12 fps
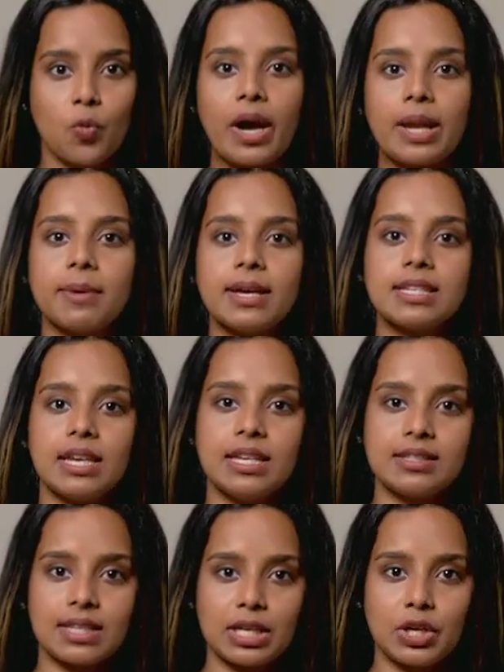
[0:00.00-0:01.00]
while
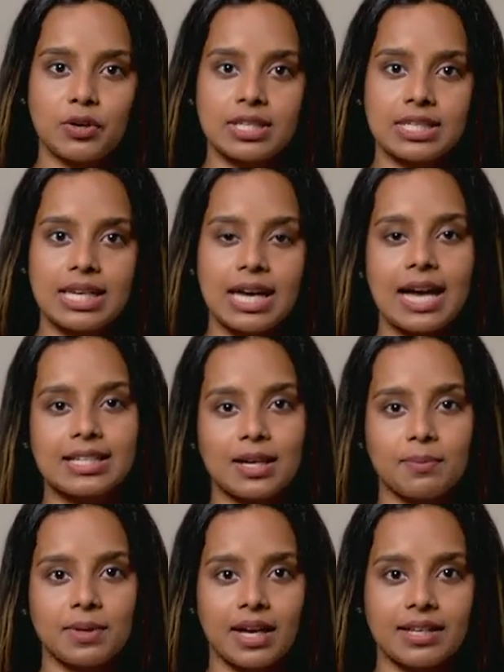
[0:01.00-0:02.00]
maintaining security and
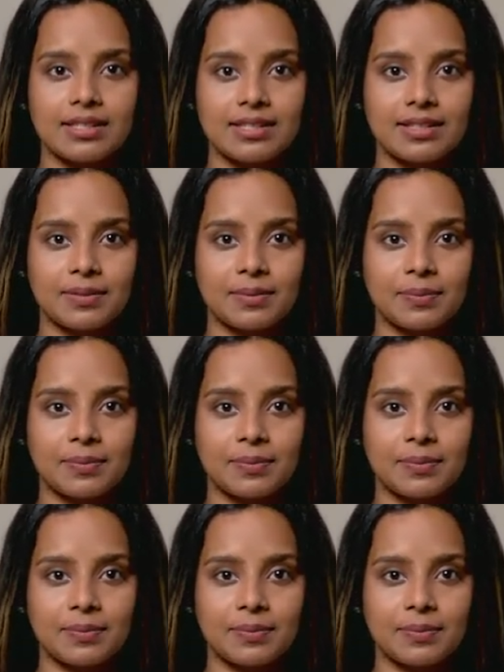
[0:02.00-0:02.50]
compliance.